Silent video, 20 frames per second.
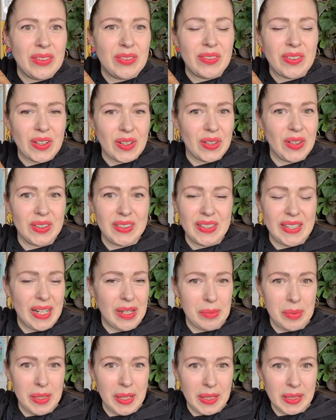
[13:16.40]
forgot the
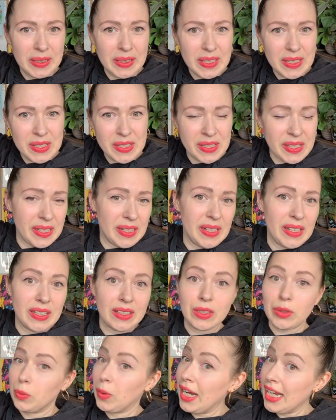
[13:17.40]
name in English. In
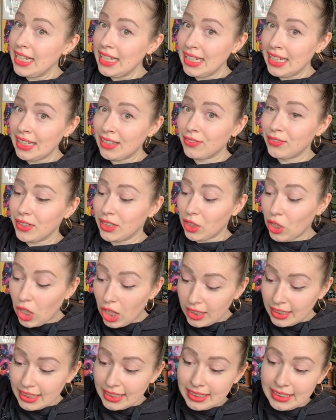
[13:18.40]
Lithuanian we
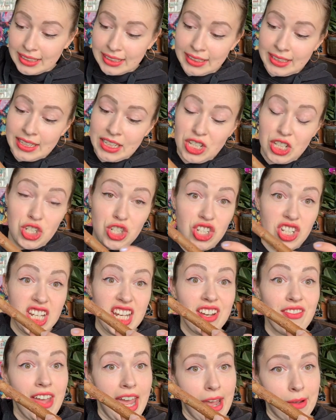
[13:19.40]
call it
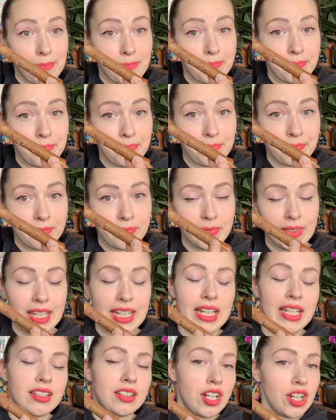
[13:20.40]
žieve.
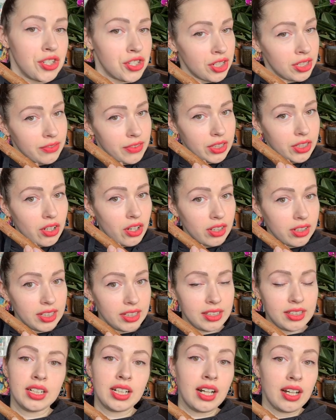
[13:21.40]
In Russian we call
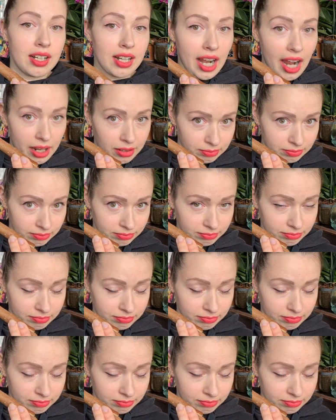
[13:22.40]
it kara.